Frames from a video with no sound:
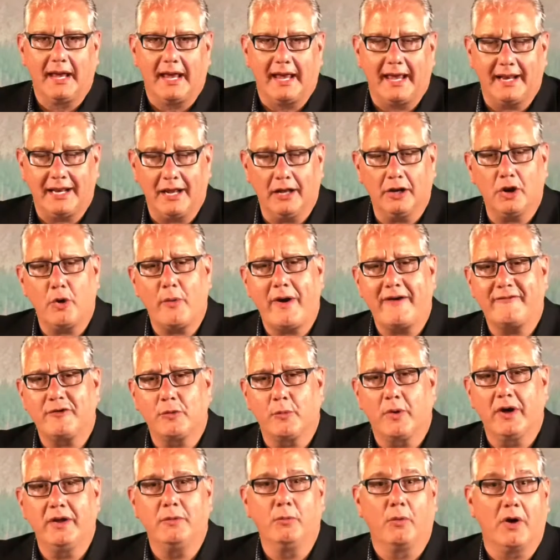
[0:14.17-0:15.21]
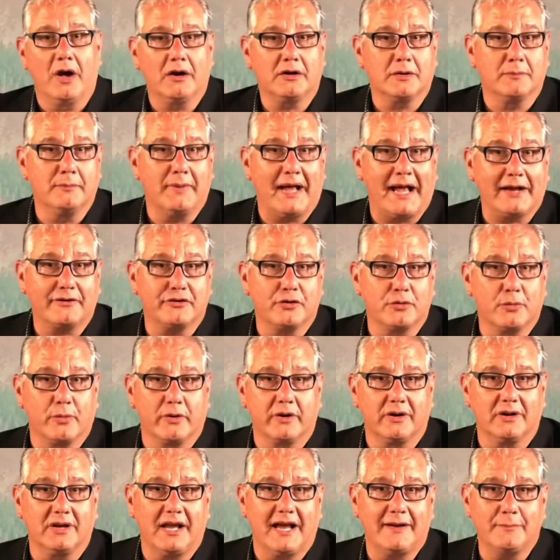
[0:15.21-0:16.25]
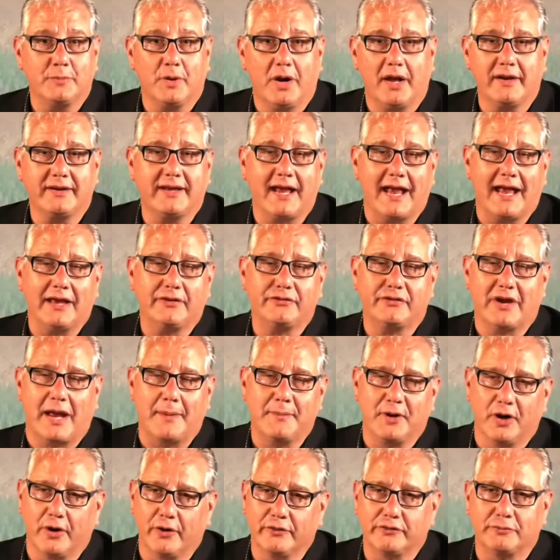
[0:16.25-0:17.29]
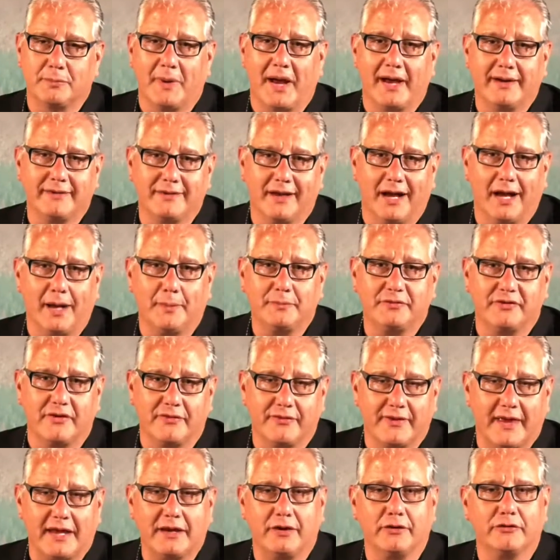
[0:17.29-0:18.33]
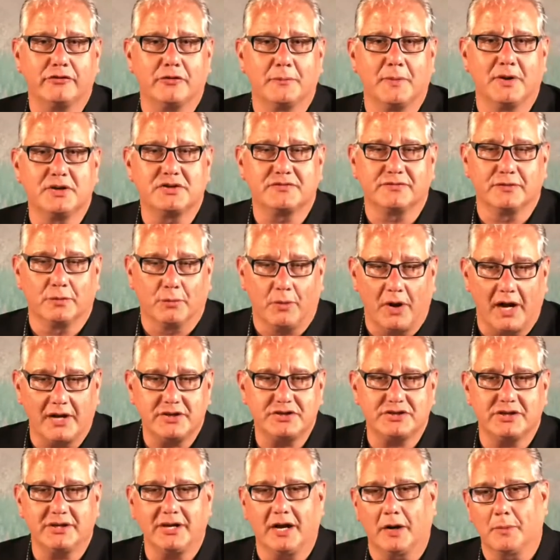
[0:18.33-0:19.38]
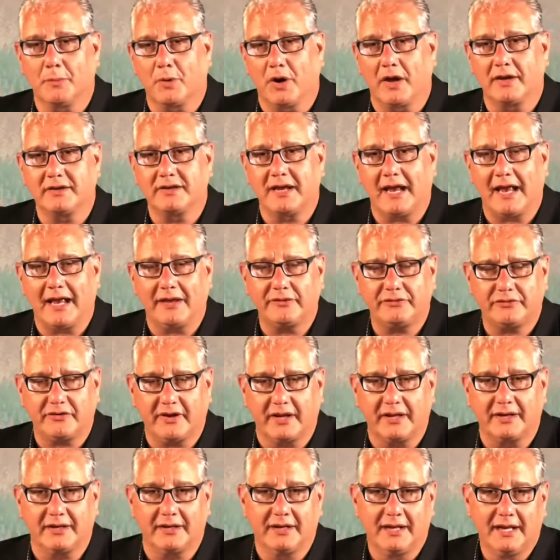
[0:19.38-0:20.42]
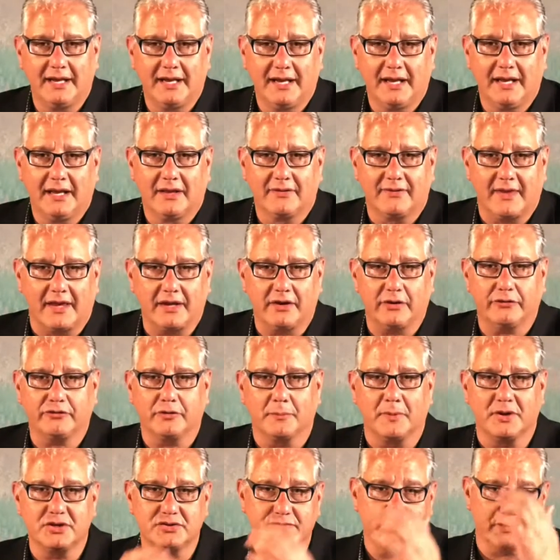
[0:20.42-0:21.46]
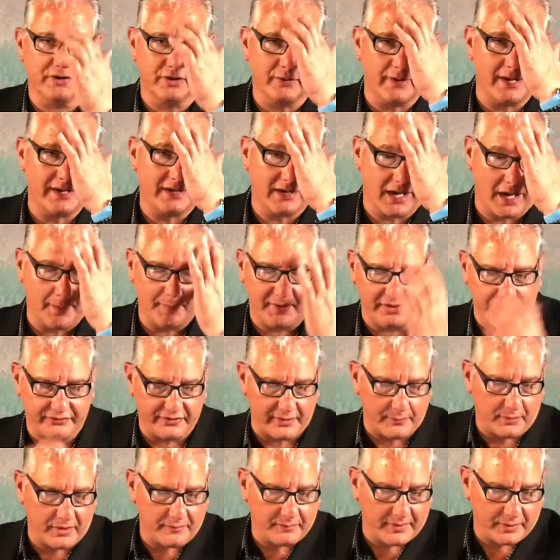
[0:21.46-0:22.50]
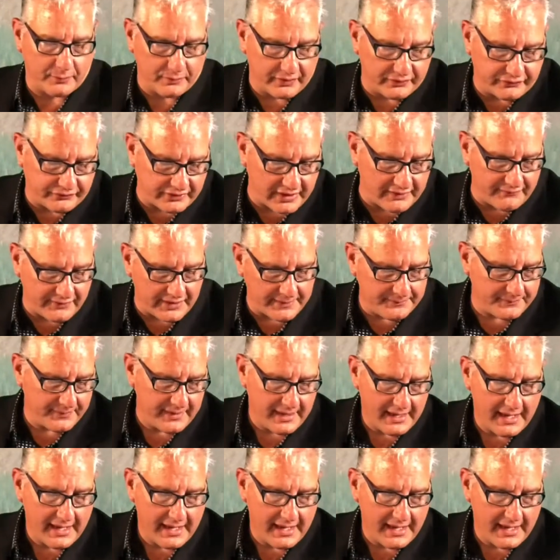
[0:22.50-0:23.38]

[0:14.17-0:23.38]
And hello, everyone. Welcome back to the Word Alive broadcast. I'm your host, Mike Dobbs, and thank you so much for watching our broadcast, and thank you so much for the great comments that we've been receiving.